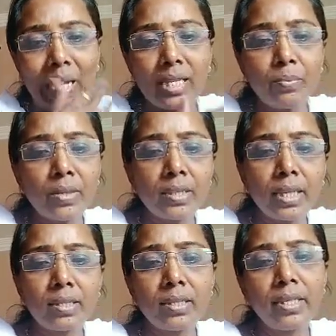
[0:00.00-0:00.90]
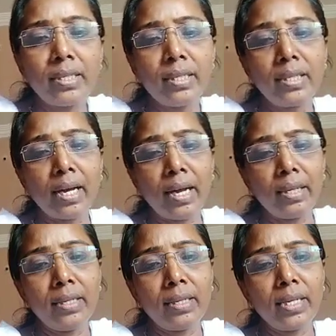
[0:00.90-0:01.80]
As per Section
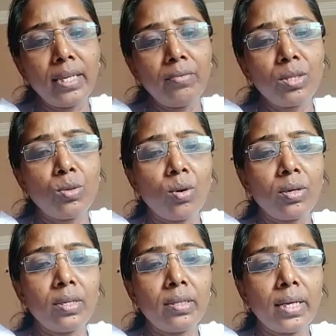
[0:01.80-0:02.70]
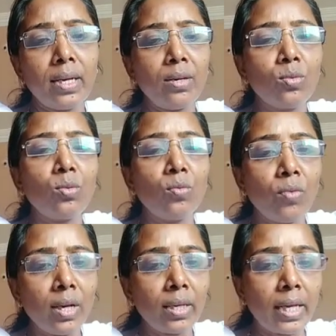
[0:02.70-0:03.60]
89, read with Order 10 Rule
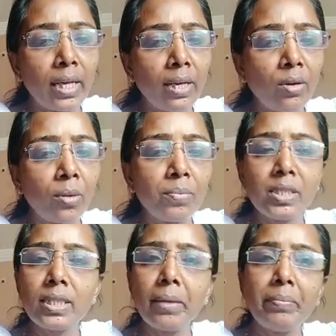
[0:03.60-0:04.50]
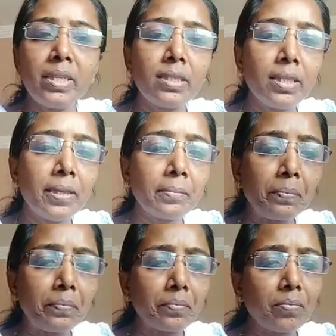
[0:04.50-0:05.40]
1A of the CPC,
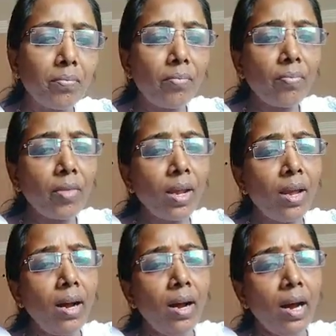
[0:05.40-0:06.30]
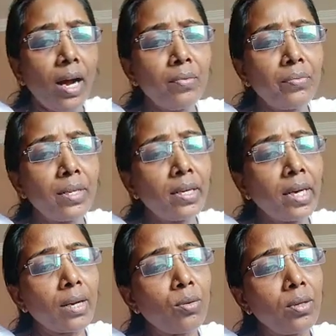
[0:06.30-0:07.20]
after
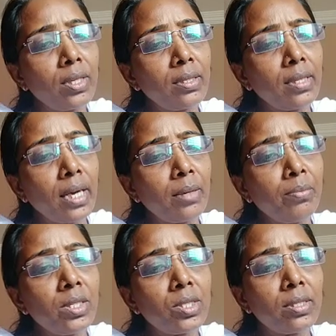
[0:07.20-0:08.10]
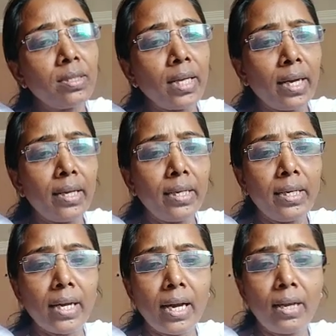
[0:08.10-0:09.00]
recording the admission and
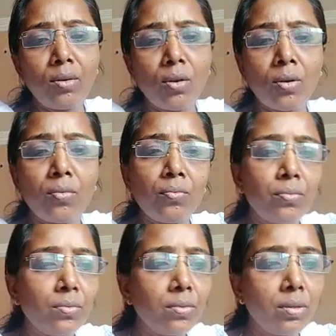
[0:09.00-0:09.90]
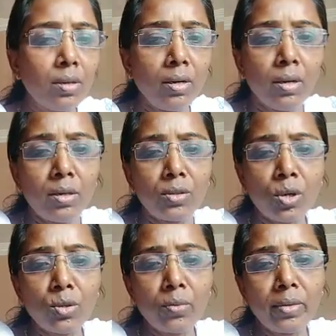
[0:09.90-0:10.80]
denial of
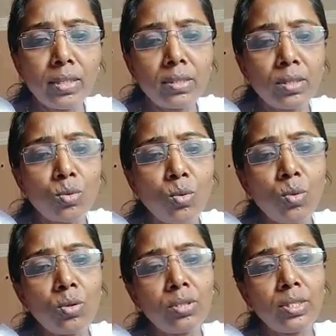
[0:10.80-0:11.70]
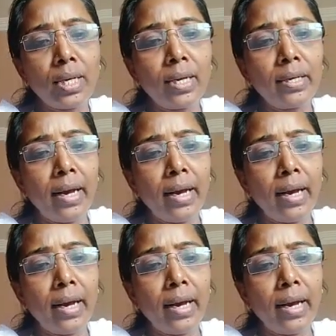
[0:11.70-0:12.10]
documents, the court shall